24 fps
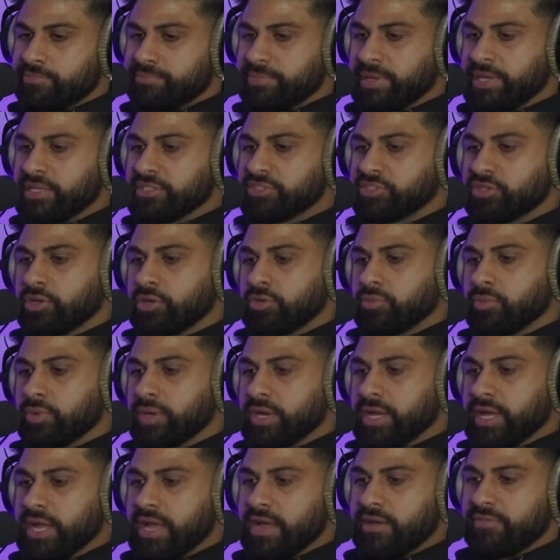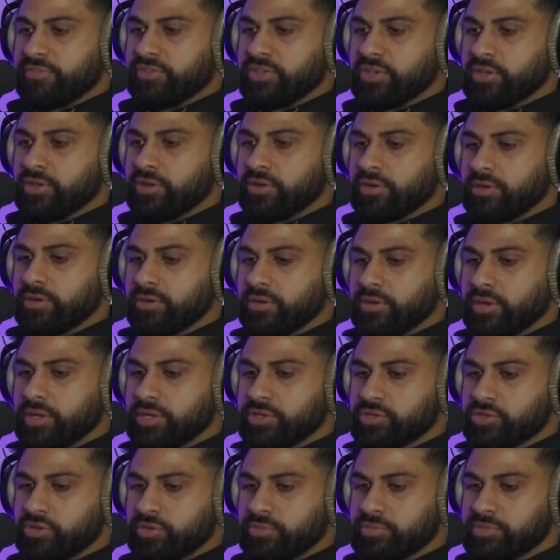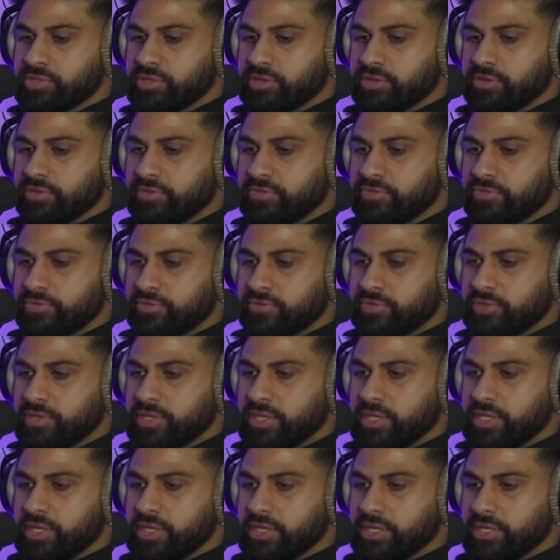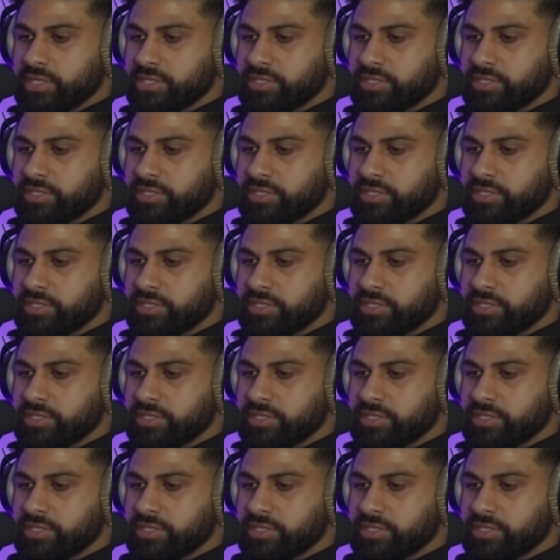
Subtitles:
based on what I have here in terms of the